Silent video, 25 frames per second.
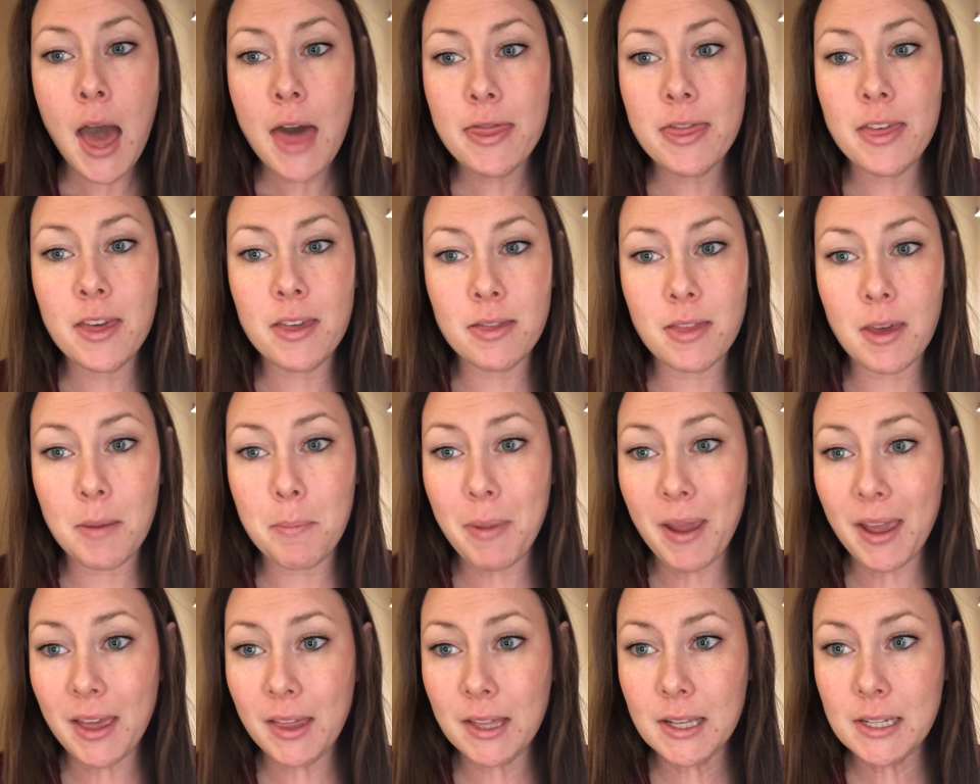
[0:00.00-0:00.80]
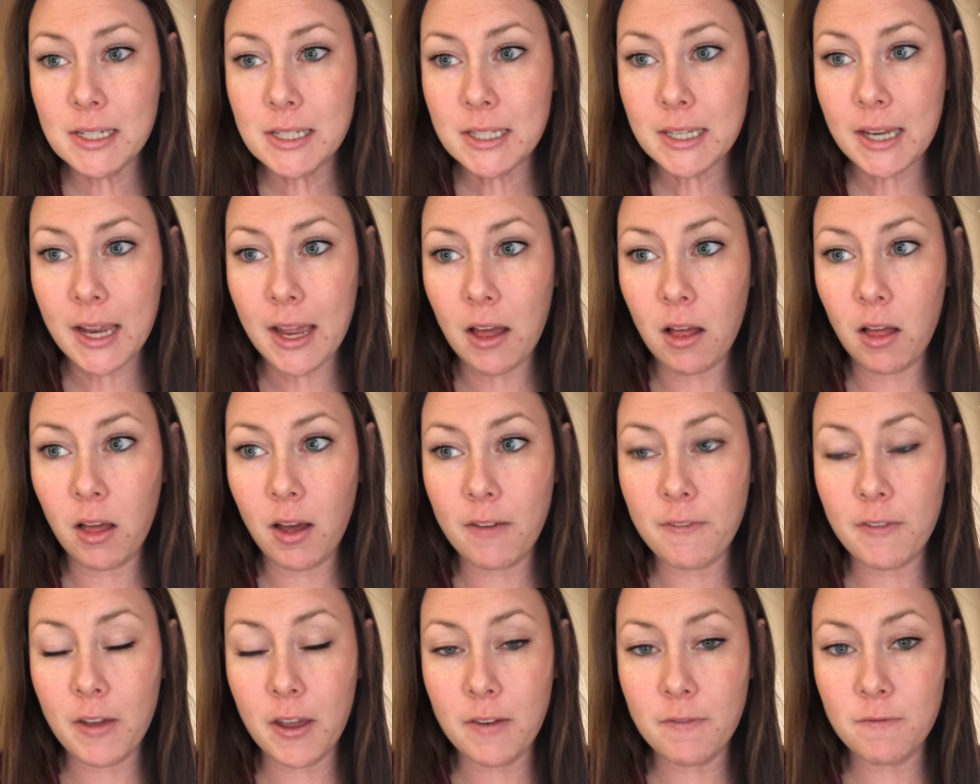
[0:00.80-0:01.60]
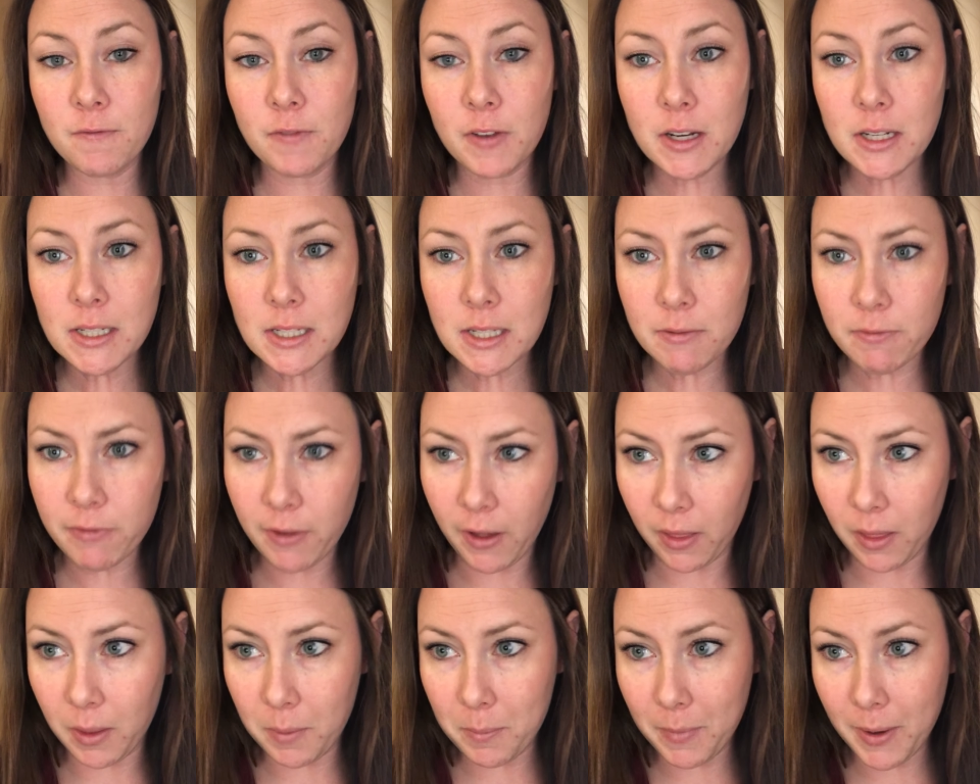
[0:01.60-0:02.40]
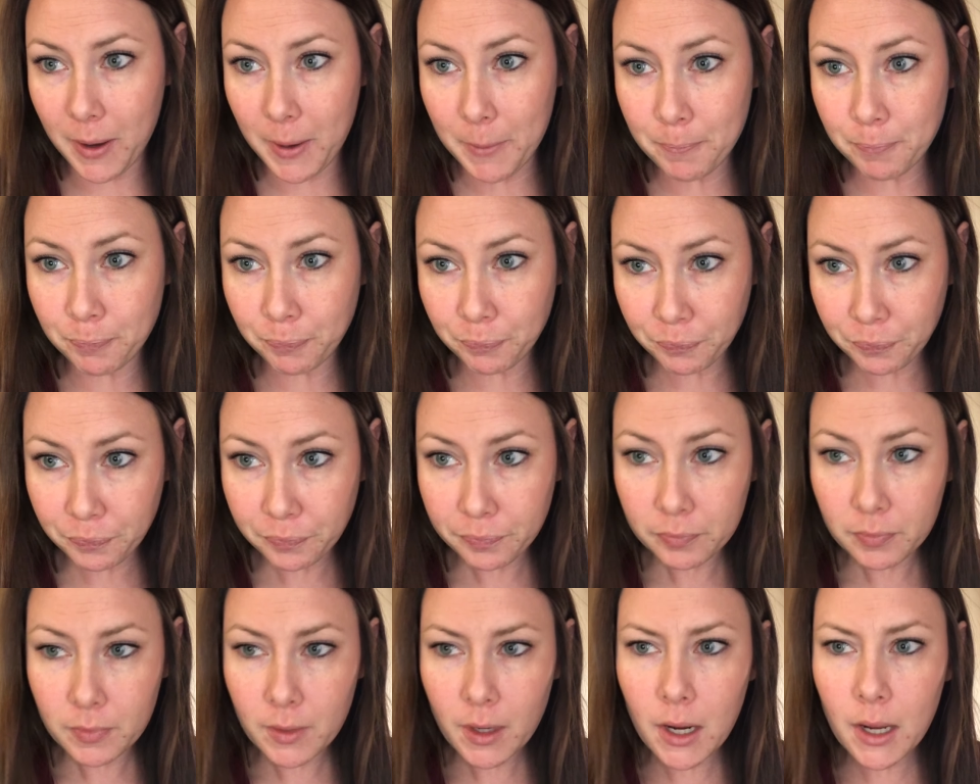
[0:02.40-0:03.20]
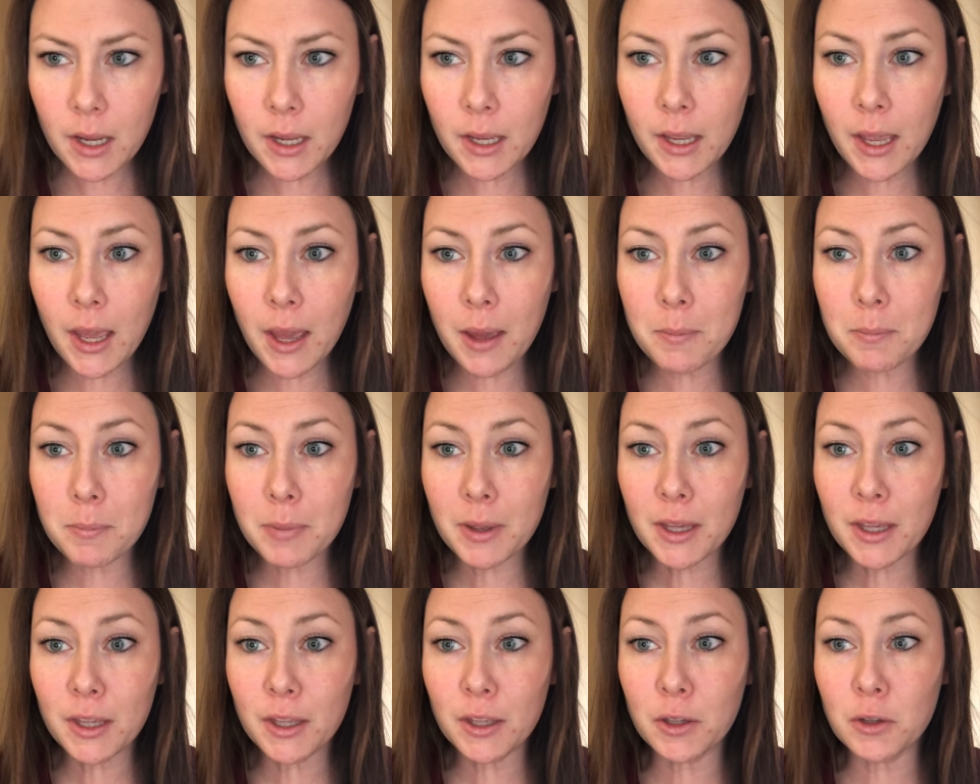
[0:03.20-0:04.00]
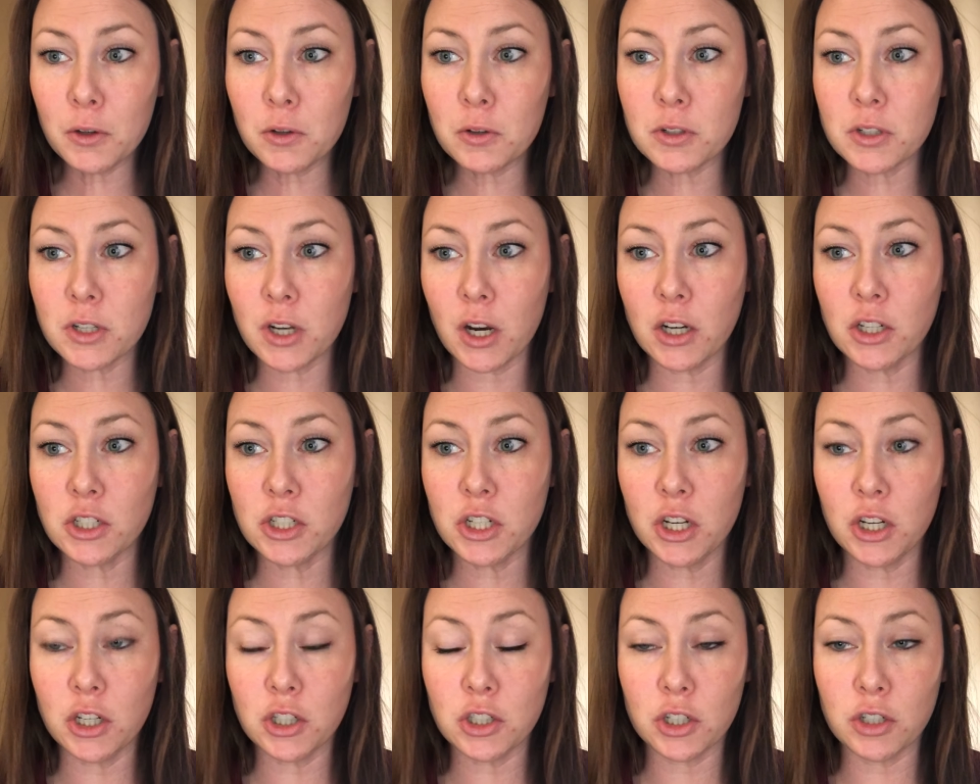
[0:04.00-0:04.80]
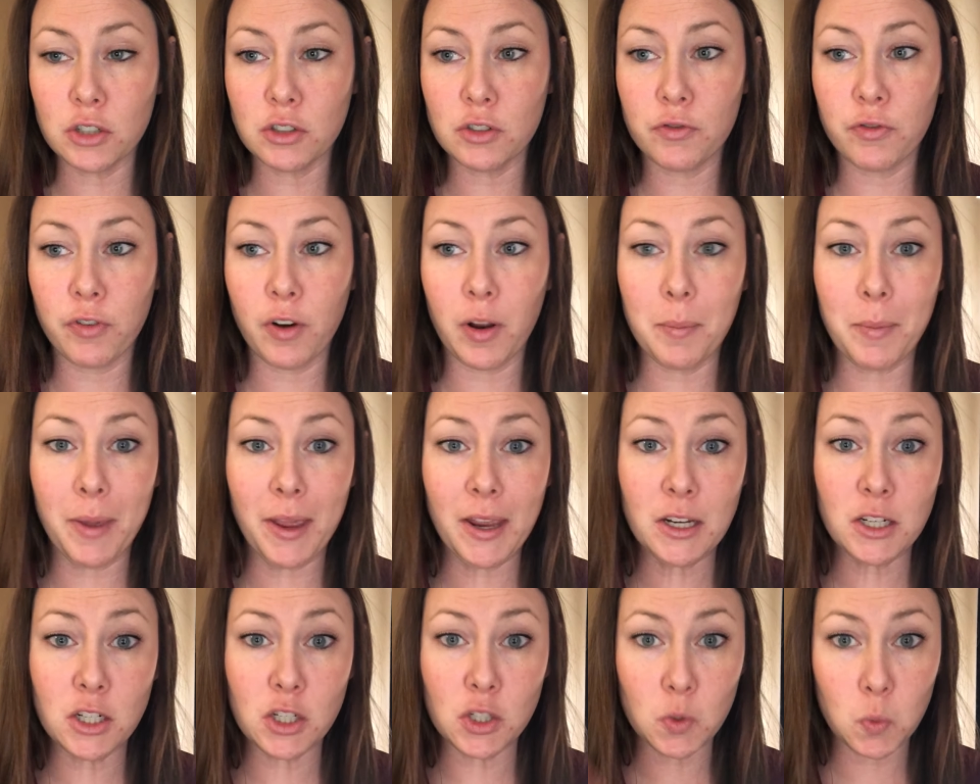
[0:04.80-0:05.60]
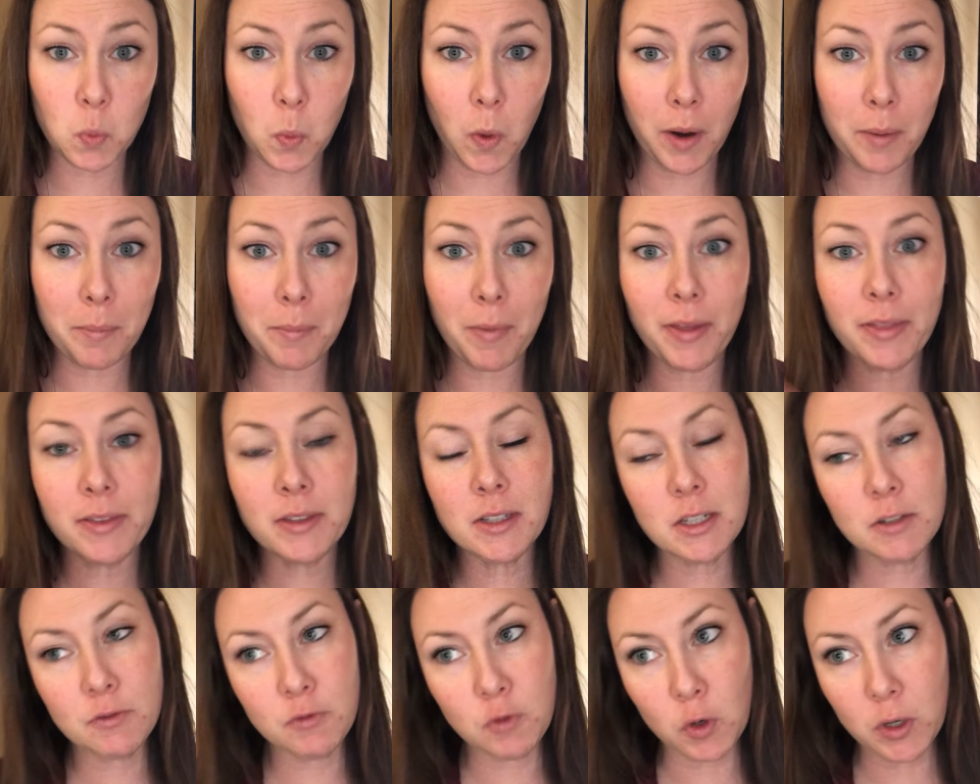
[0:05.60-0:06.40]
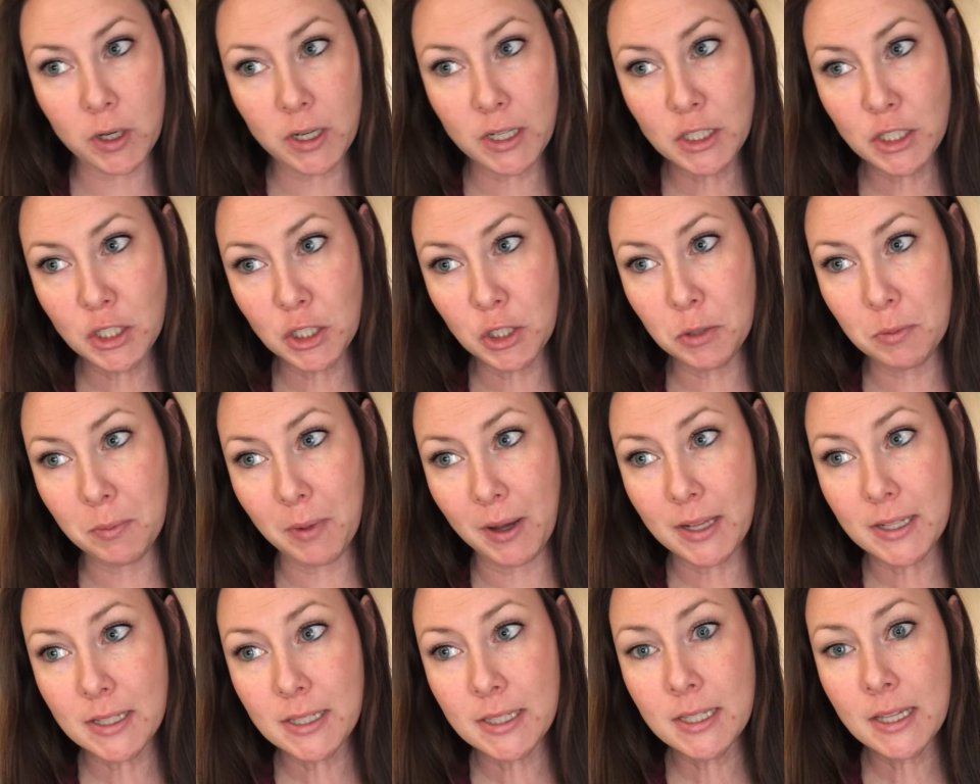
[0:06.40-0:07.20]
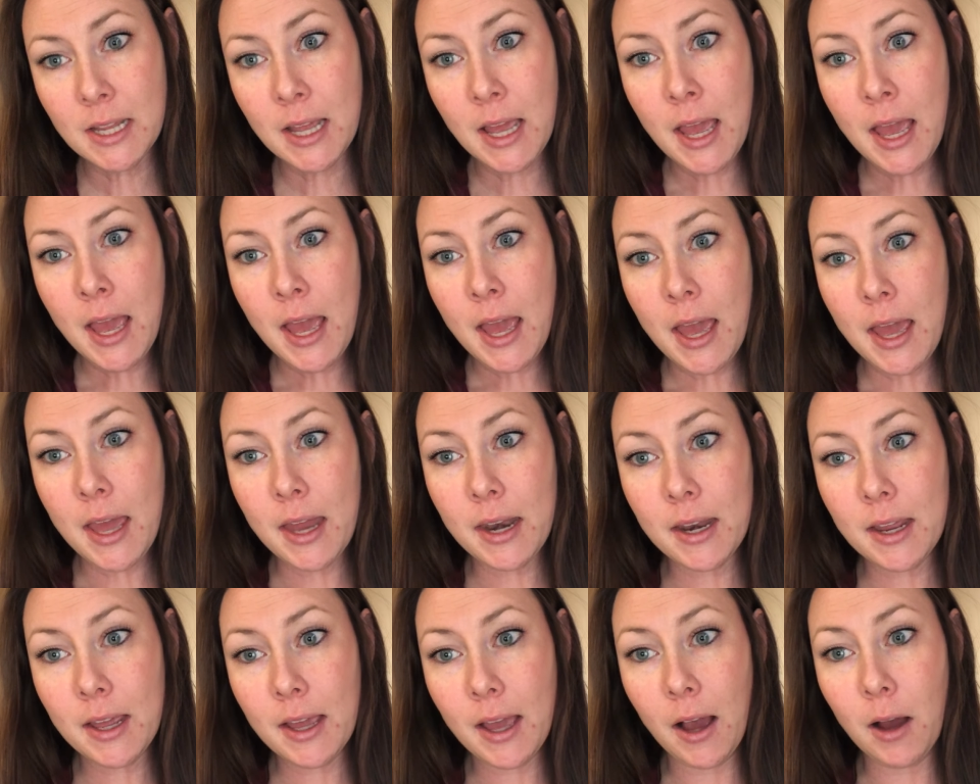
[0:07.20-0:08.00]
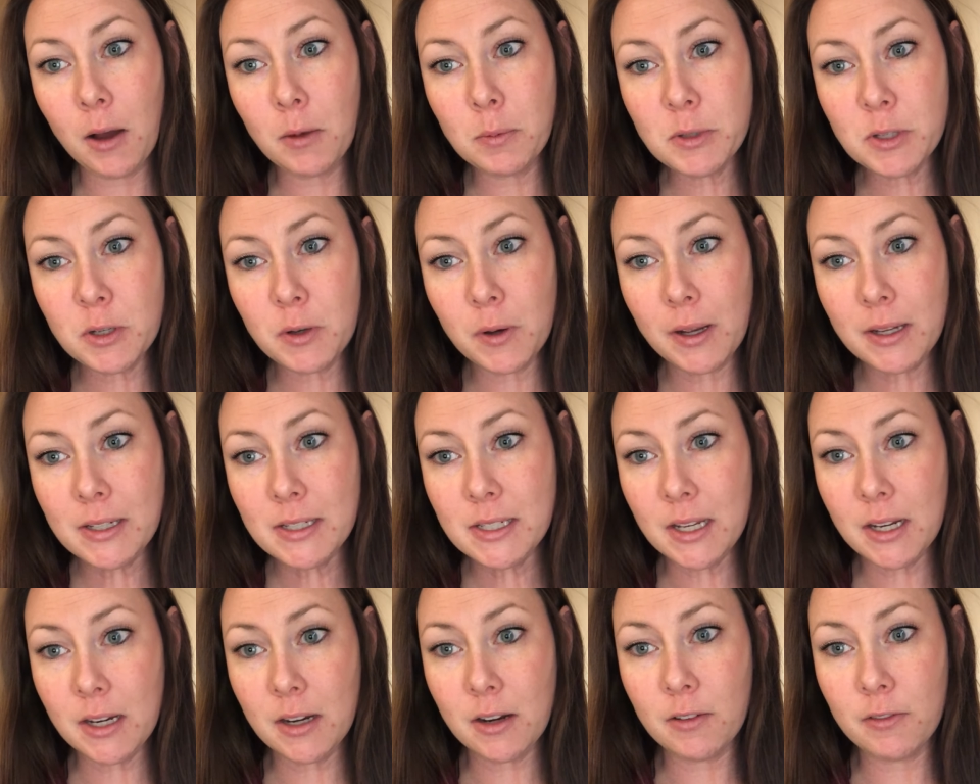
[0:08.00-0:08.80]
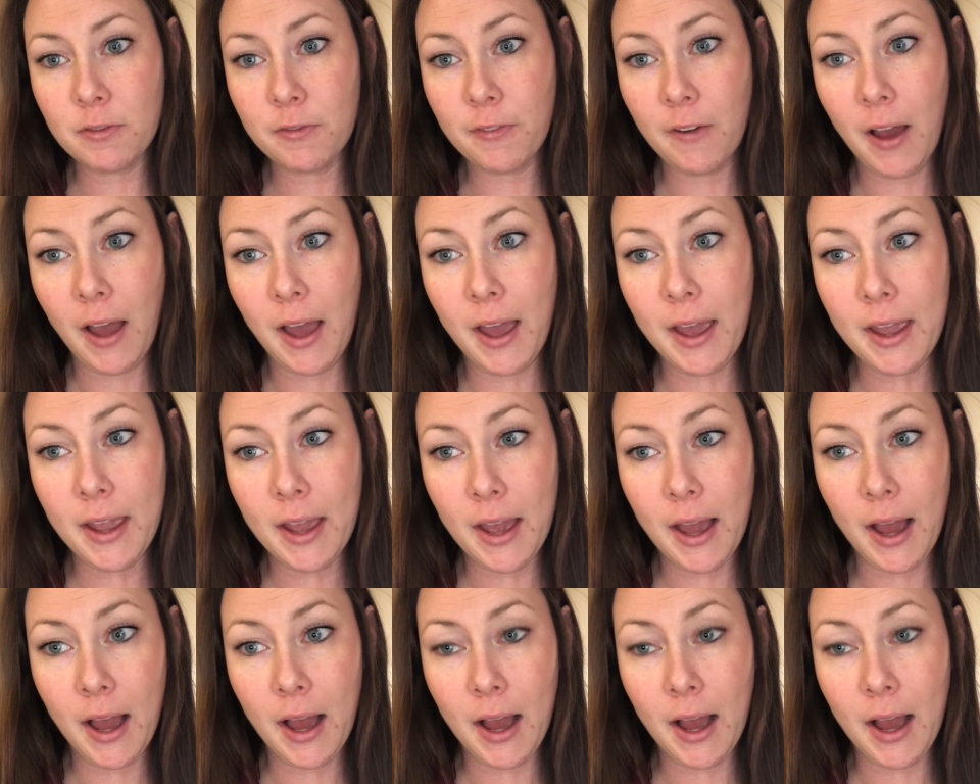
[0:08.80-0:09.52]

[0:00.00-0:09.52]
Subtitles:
Then the Bailey Scale of Infant Development can be used on children from ages 1 month to 42 months, and it helps to identify